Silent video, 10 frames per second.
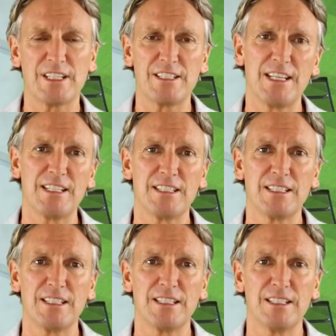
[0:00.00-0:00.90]
success.
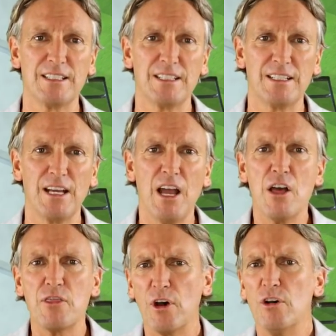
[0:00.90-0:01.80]

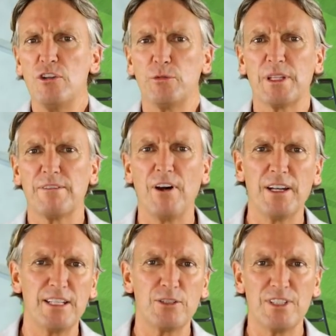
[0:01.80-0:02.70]
Those with a
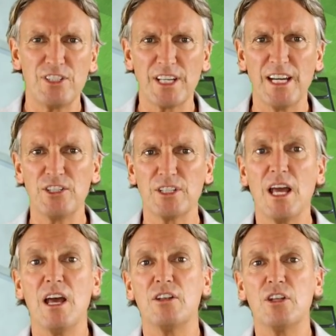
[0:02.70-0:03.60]
financial
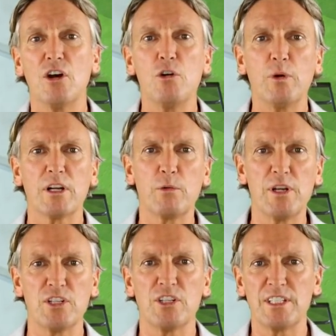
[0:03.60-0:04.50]
education know what
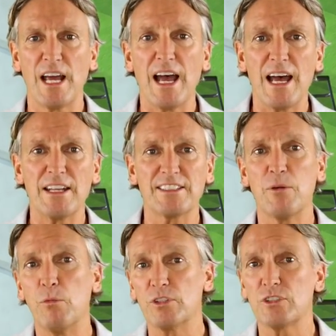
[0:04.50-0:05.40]
questions to ask
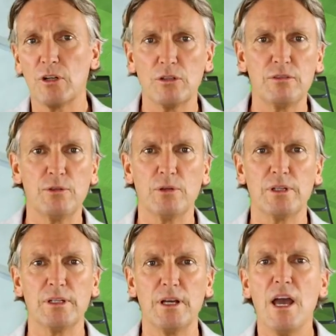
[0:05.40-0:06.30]
and what to look
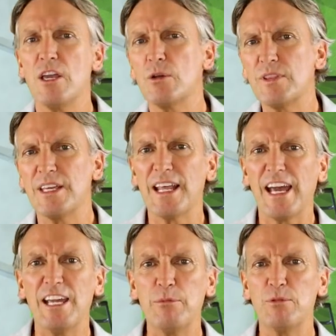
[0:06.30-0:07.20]
for. You are then
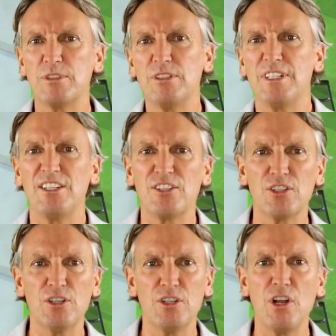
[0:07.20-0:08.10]
able to
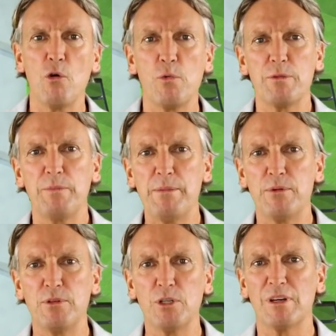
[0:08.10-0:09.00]
discern with
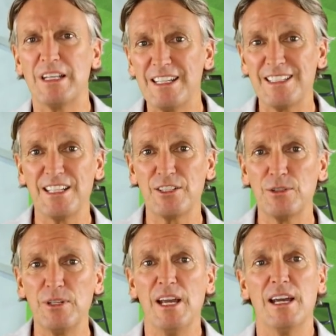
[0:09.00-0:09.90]
people you are listening
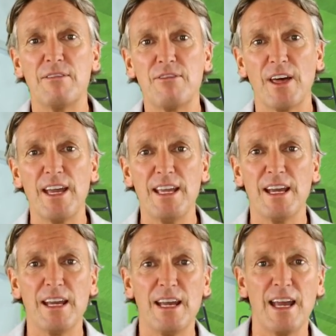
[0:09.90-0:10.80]
to if
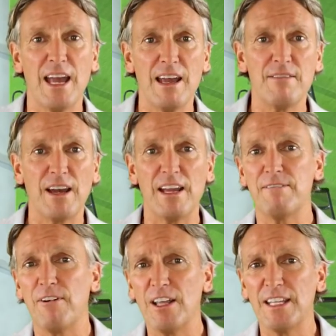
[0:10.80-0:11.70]
they have a
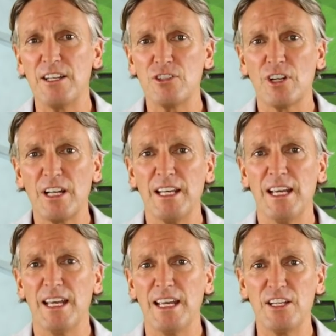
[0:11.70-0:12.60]
financially
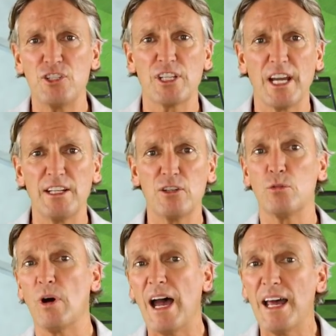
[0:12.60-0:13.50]
educated
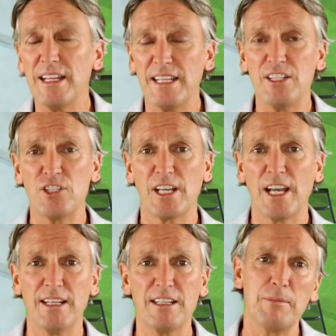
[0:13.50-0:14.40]
or
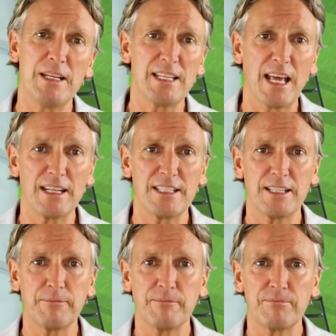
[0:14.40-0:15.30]
uneducated
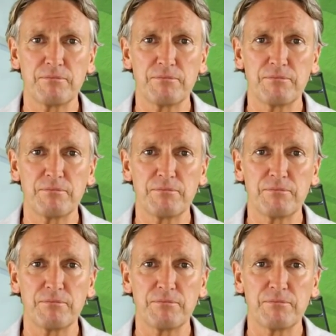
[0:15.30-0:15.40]
mentality.